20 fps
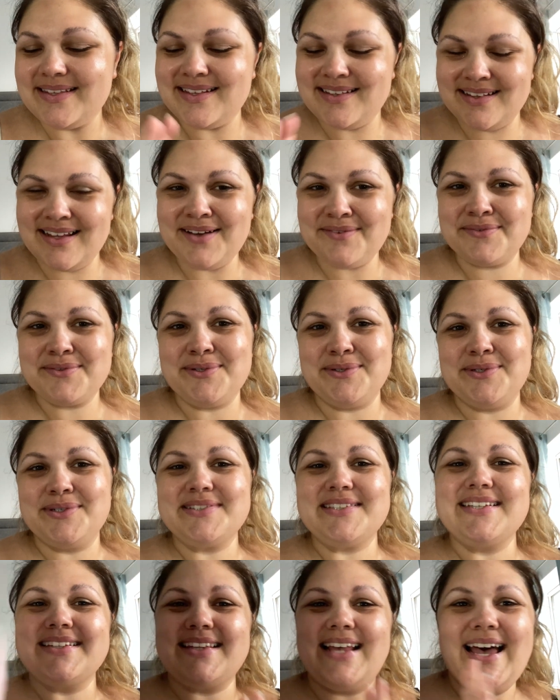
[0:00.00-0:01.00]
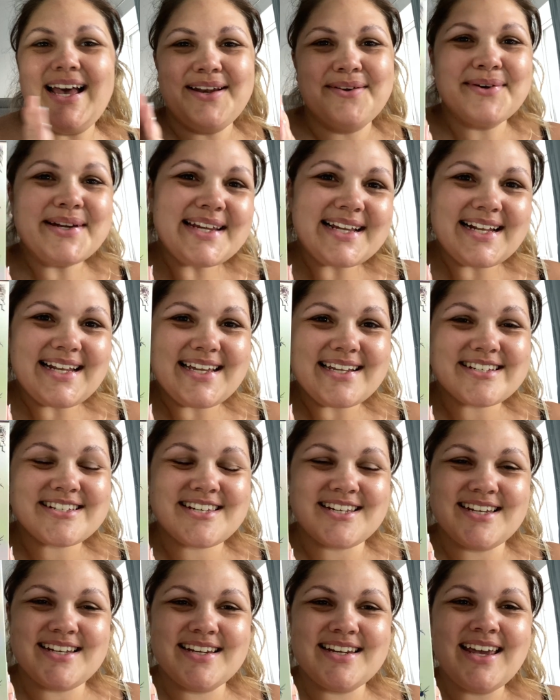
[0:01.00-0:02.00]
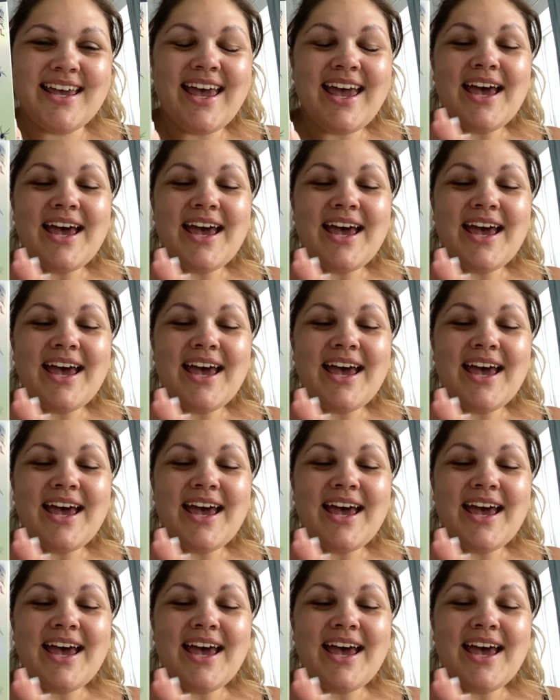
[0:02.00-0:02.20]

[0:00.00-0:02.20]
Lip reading: and that of course is the Halloween collection.